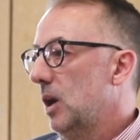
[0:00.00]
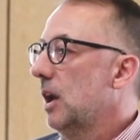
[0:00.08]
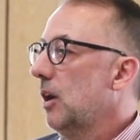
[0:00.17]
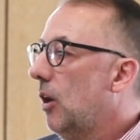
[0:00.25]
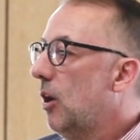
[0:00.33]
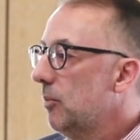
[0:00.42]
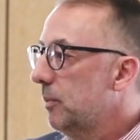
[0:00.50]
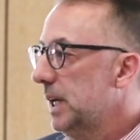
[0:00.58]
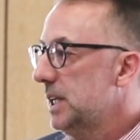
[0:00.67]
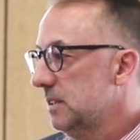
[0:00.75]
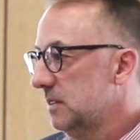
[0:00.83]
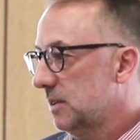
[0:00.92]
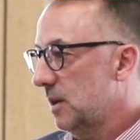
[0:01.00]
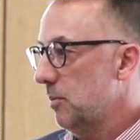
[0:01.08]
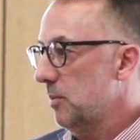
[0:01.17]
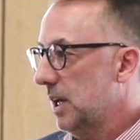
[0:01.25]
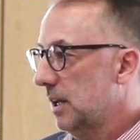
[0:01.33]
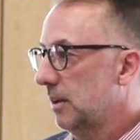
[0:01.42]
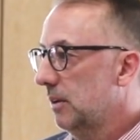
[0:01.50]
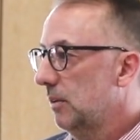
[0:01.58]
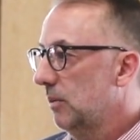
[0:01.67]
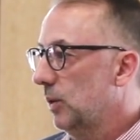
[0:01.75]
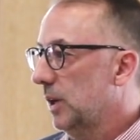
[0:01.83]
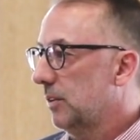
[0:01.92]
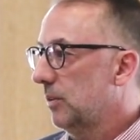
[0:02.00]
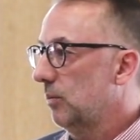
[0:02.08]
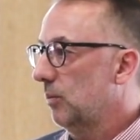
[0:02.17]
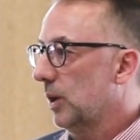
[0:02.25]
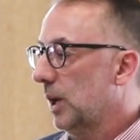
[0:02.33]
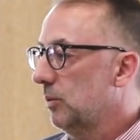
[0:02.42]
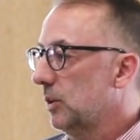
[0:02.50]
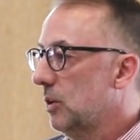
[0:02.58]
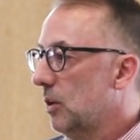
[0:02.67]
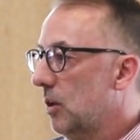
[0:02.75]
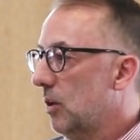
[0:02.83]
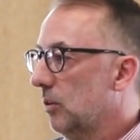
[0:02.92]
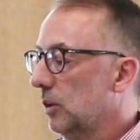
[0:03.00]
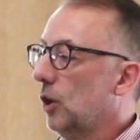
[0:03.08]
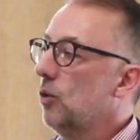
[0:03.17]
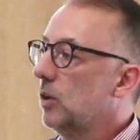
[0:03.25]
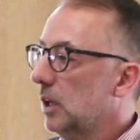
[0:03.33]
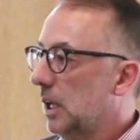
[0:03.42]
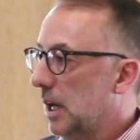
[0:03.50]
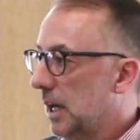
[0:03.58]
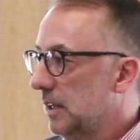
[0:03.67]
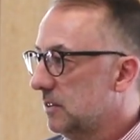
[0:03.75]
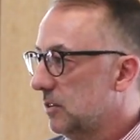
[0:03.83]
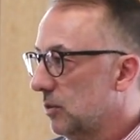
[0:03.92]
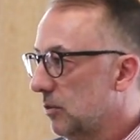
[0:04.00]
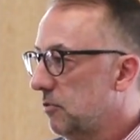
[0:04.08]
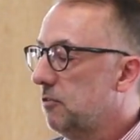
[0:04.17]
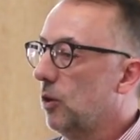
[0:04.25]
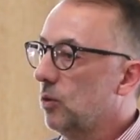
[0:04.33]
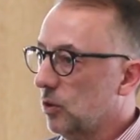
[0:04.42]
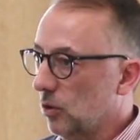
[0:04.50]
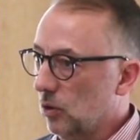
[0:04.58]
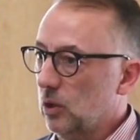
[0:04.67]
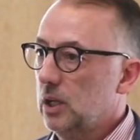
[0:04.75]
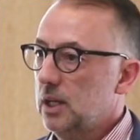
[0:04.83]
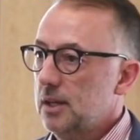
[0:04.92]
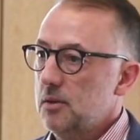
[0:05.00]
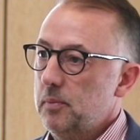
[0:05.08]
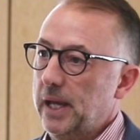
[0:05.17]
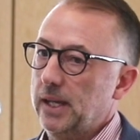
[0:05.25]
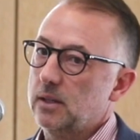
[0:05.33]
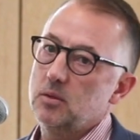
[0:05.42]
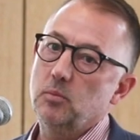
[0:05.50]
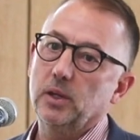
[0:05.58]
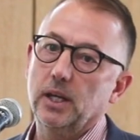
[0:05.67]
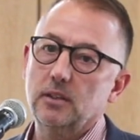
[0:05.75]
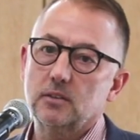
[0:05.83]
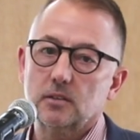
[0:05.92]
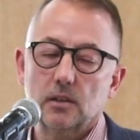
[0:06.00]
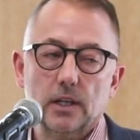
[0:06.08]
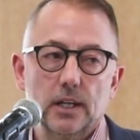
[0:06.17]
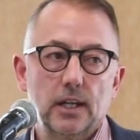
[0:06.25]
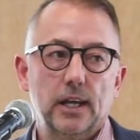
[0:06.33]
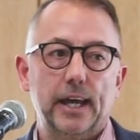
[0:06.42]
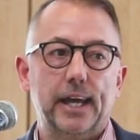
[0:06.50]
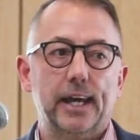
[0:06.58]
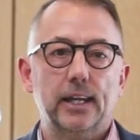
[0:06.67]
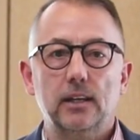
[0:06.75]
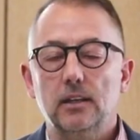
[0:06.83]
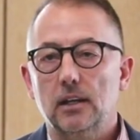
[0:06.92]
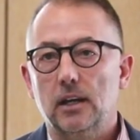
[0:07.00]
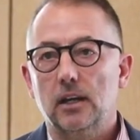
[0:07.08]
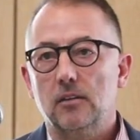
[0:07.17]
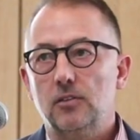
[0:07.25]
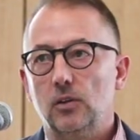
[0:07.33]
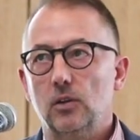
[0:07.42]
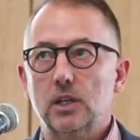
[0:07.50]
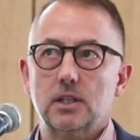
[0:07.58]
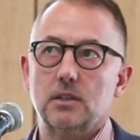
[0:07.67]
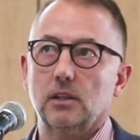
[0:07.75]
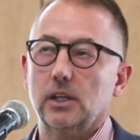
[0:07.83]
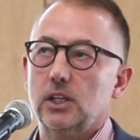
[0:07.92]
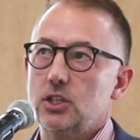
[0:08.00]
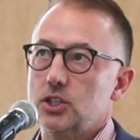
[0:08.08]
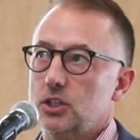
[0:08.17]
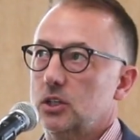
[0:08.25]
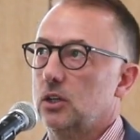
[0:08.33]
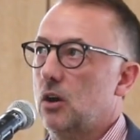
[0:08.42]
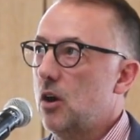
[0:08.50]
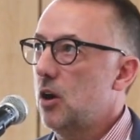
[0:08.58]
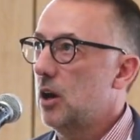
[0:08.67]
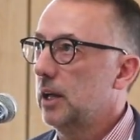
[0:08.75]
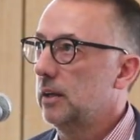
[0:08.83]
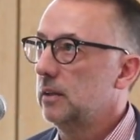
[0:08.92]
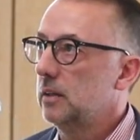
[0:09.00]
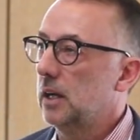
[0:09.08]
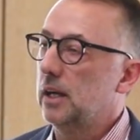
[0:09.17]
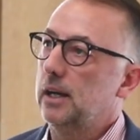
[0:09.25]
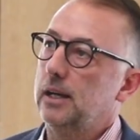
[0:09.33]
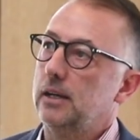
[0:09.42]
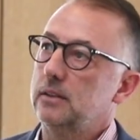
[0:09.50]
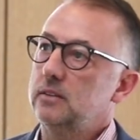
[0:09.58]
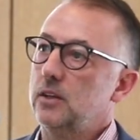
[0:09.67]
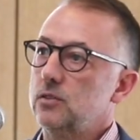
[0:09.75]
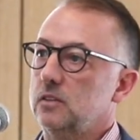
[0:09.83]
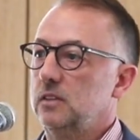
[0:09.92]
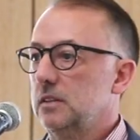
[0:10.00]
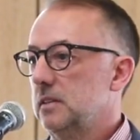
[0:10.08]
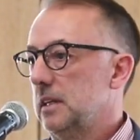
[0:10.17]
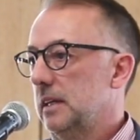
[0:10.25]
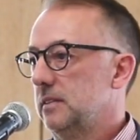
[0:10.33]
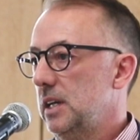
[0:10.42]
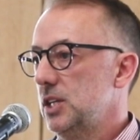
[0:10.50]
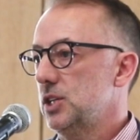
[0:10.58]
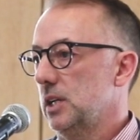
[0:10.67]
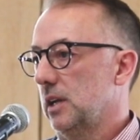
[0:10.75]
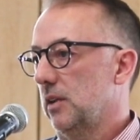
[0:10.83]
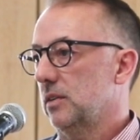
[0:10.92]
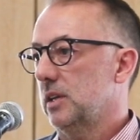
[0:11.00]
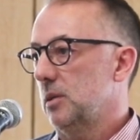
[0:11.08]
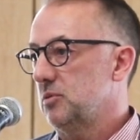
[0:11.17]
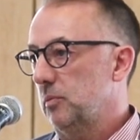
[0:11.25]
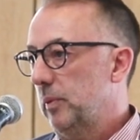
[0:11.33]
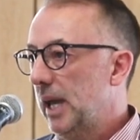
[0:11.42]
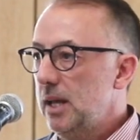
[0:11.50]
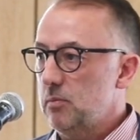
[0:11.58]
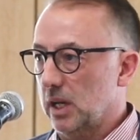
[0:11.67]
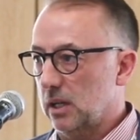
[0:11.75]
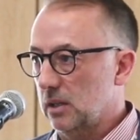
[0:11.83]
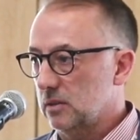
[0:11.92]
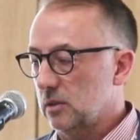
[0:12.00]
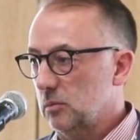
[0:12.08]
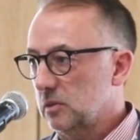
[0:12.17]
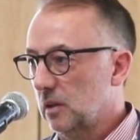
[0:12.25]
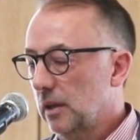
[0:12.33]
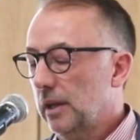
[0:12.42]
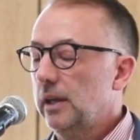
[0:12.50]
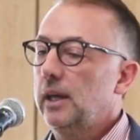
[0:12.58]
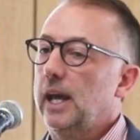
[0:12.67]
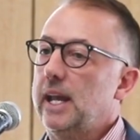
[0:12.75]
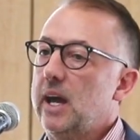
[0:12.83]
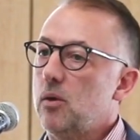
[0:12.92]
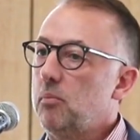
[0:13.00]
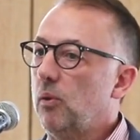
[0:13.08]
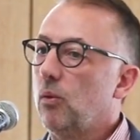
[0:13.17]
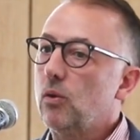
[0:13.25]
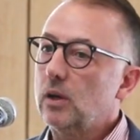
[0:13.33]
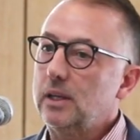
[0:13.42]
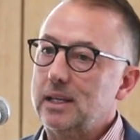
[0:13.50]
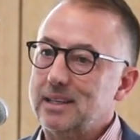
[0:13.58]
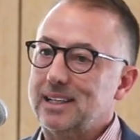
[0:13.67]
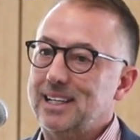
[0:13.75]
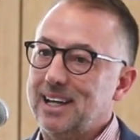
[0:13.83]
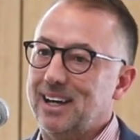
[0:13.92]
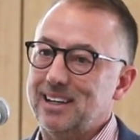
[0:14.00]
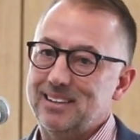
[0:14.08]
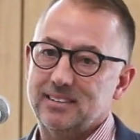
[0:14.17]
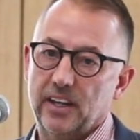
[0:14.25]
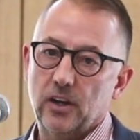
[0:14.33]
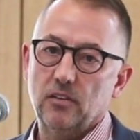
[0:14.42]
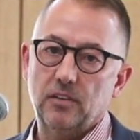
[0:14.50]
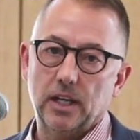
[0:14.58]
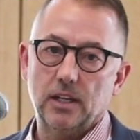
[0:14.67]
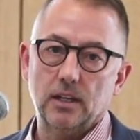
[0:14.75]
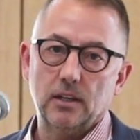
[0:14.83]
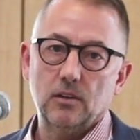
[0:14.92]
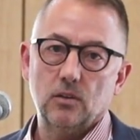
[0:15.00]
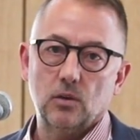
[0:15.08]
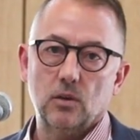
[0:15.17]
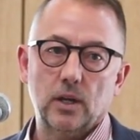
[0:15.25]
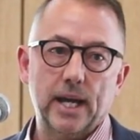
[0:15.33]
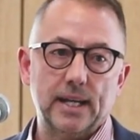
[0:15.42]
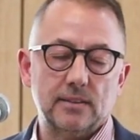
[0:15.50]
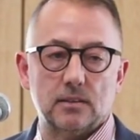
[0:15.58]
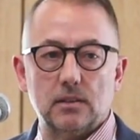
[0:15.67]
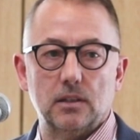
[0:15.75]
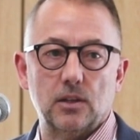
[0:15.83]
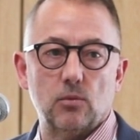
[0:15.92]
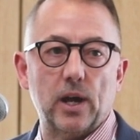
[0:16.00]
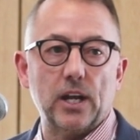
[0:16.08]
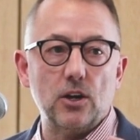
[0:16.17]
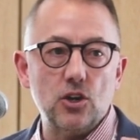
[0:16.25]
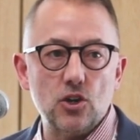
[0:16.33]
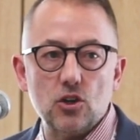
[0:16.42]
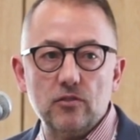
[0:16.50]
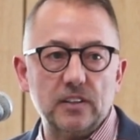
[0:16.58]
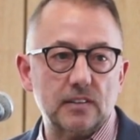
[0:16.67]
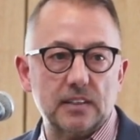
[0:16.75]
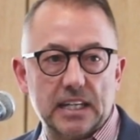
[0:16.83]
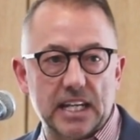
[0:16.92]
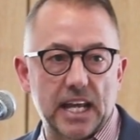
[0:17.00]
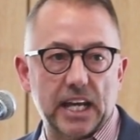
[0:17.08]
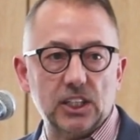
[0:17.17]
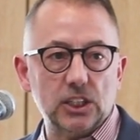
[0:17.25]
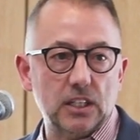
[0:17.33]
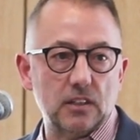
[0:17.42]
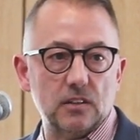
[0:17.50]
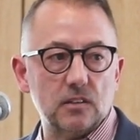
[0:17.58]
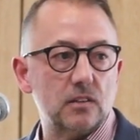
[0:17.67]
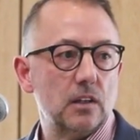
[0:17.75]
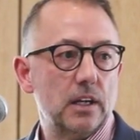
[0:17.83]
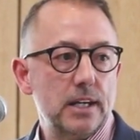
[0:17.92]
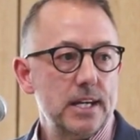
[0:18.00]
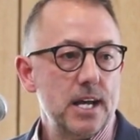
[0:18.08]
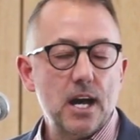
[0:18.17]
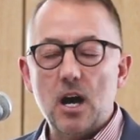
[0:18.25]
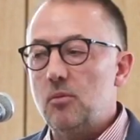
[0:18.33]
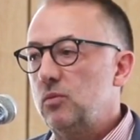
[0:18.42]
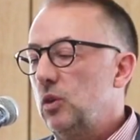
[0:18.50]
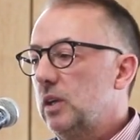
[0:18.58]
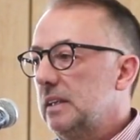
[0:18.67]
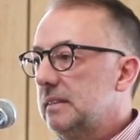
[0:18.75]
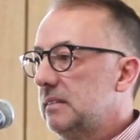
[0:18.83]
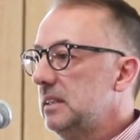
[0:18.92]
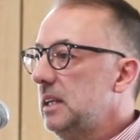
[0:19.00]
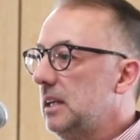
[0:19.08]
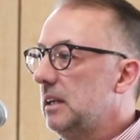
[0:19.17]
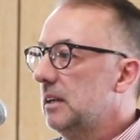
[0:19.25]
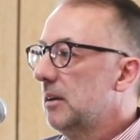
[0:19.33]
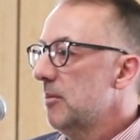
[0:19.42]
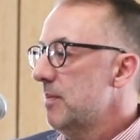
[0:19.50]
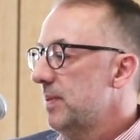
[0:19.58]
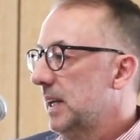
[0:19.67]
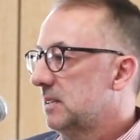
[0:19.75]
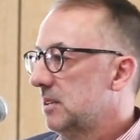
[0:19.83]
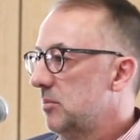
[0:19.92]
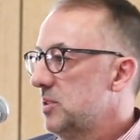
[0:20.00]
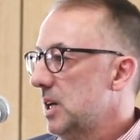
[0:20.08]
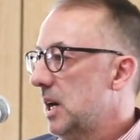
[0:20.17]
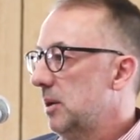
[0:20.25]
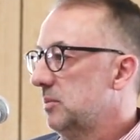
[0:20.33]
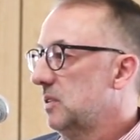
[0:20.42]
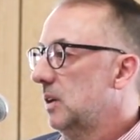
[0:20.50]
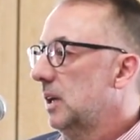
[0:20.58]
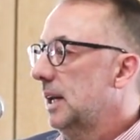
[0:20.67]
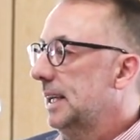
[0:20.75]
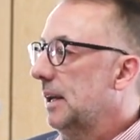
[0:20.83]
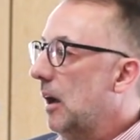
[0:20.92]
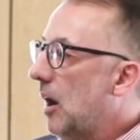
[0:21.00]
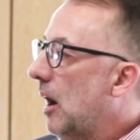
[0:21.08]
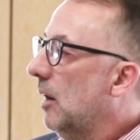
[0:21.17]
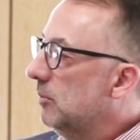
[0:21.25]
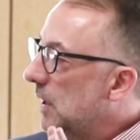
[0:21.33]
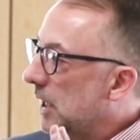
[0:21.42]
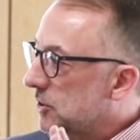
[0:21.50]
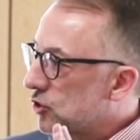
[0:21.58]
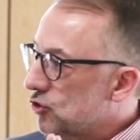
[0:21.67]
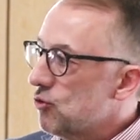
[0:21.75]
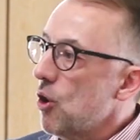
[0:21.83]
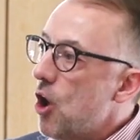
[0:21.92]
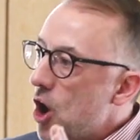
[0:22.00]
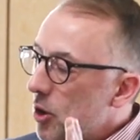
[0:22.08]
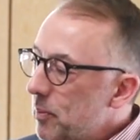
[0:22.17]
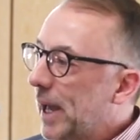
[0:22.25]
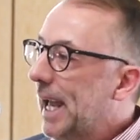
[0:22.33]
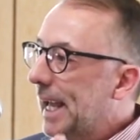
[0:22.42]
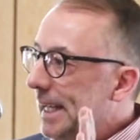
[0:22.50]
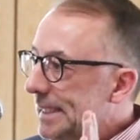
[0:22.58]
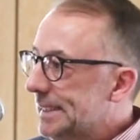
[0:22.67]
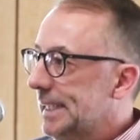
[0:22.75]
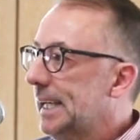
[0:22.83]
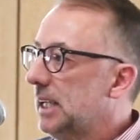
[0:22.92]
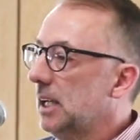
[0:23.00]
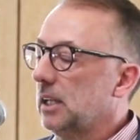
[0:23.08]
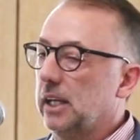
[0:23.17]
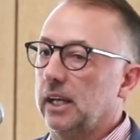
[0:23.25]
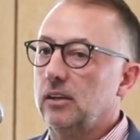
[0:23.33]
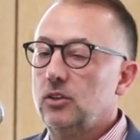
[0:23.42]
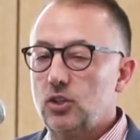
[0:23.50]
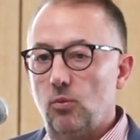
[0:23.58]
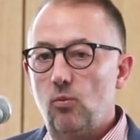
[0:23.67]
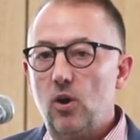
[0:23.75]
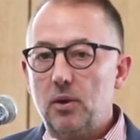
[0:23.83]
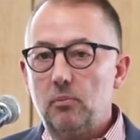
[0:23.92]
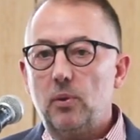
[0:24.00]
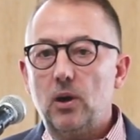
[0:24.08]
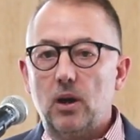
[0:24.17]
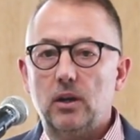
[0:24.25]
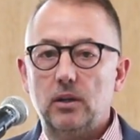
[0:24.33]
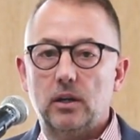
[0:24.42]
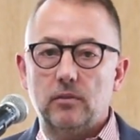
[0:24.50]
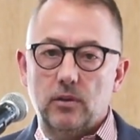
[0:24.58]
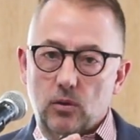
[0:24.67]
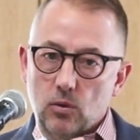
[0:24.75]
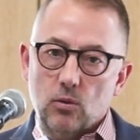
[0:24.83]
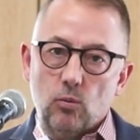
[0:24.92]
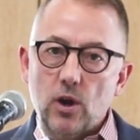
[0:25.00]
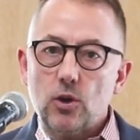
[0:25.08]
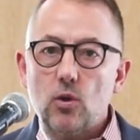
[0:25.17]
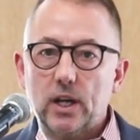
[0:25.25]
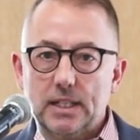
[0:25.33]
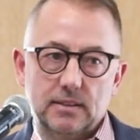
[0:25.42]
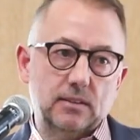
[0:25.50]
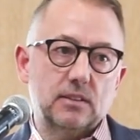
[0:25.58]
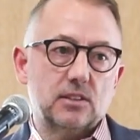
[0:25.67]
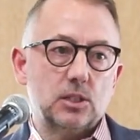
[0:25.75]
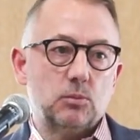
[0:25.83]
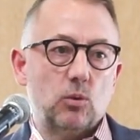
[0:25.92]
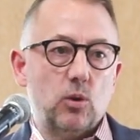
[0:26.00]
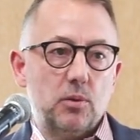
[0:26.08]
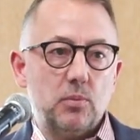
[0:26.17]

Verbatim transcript: Not all patients come in with what I would call localized or focal pain complaints. And uh, if you look at the literature on uh, central sensitization and other types of pain mechanisms and how poorly the gut is innervated or has the right nervous connections, um, you can see that sometimes a, uh, a, strong pain signaling to one part of, or one organ system or